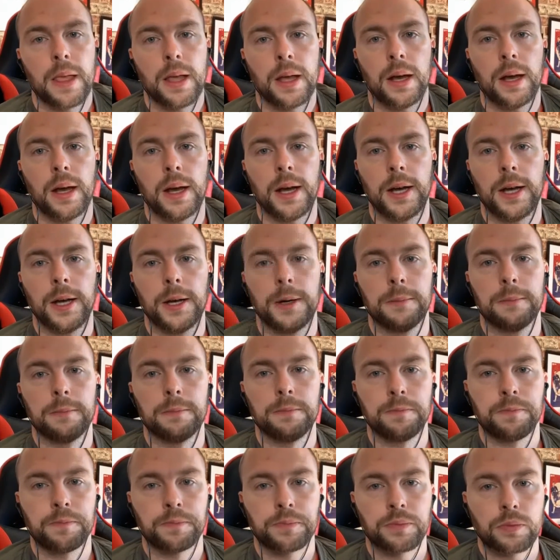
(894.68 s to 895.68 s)

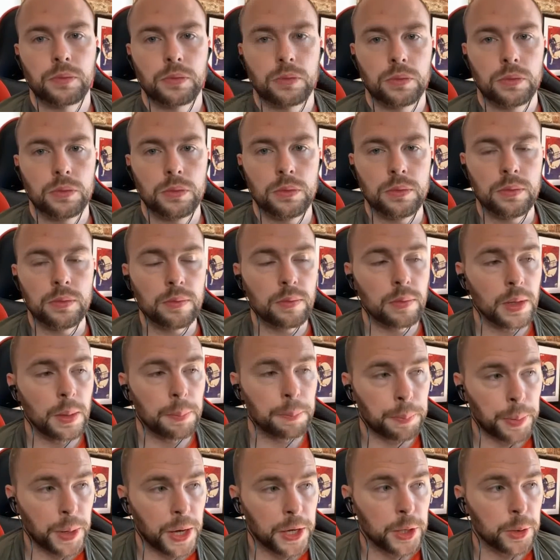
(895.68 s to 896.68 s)

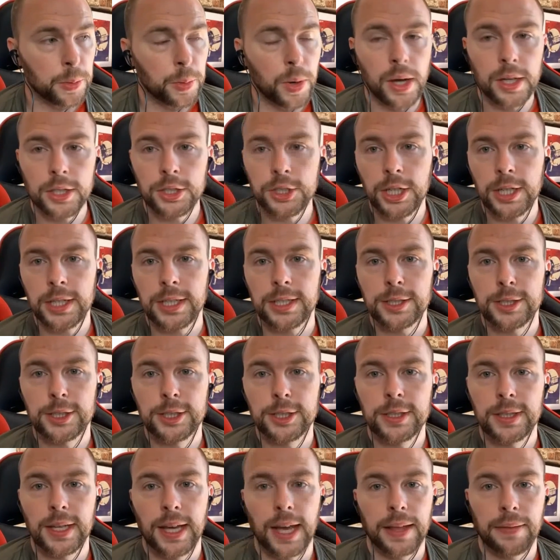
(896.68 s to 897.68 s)
But you are
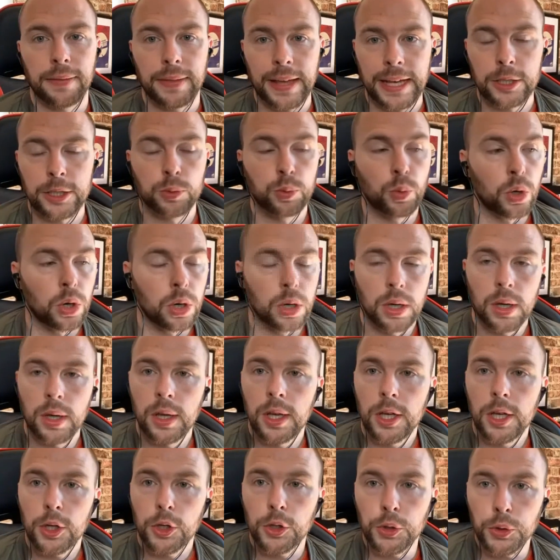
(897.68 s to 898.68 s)
cheats, and that's what
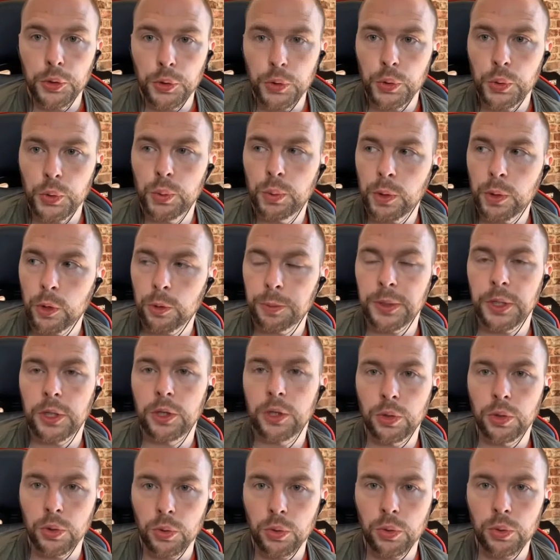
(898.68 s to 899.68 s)
you will be
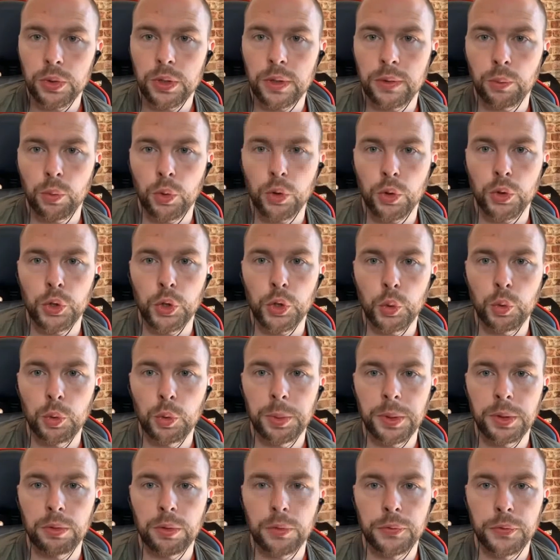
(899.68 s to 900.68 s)
called and what you will
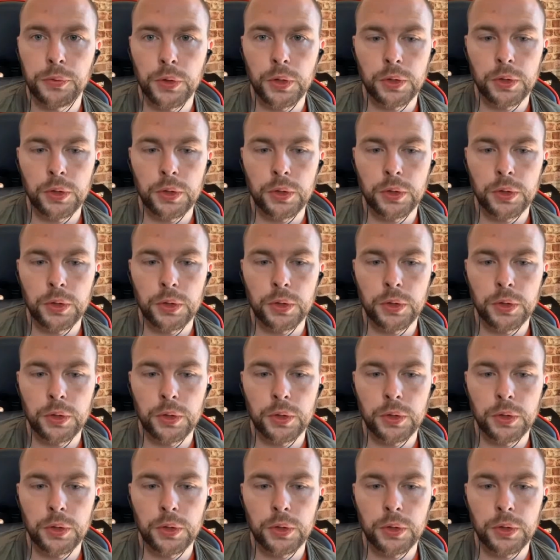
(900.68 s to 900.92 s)
be referred